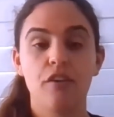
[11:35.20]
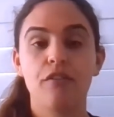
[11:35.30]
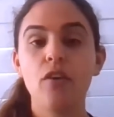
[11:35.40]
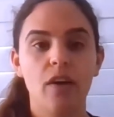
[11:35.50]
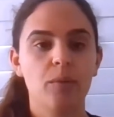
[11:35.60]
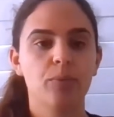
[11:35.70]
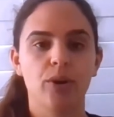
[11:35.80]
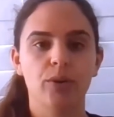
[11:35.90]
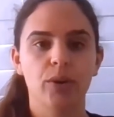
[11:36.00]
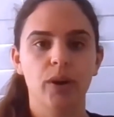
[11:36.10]
For other
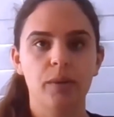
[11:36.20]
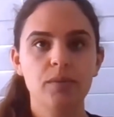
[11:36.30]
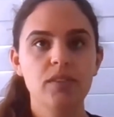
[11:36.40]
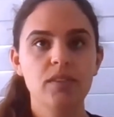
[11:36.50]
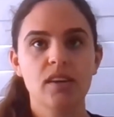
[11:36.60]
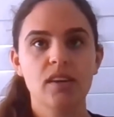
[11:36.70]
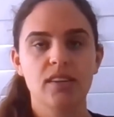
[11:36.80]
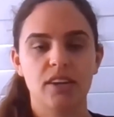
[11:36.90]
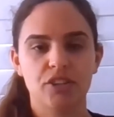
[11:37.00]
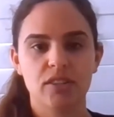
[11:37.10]
programs,
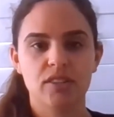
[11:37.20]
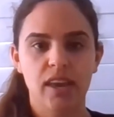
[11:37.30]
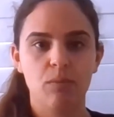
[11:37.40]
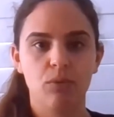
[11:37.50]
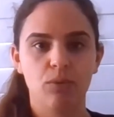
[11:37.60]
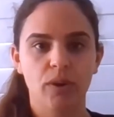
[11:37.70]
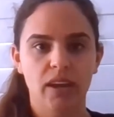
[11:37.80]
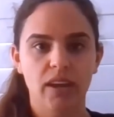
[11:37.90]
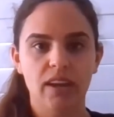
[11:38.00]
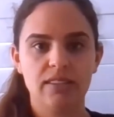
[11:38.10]
such as
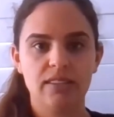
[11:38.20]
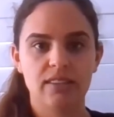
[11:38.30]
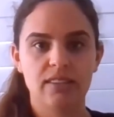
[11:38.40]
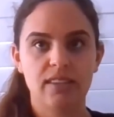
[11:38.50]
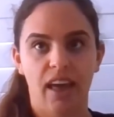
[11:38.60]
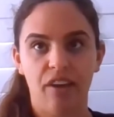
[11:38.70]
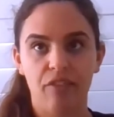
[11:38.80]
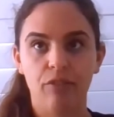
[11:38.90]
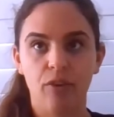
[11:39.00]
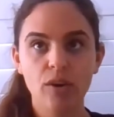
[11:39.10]
HEBL, EESS
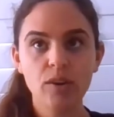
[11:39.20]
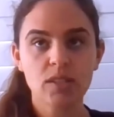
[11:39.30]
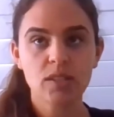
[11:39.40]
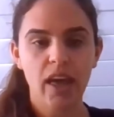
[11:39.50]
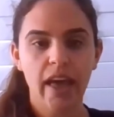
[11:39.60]
and VOS,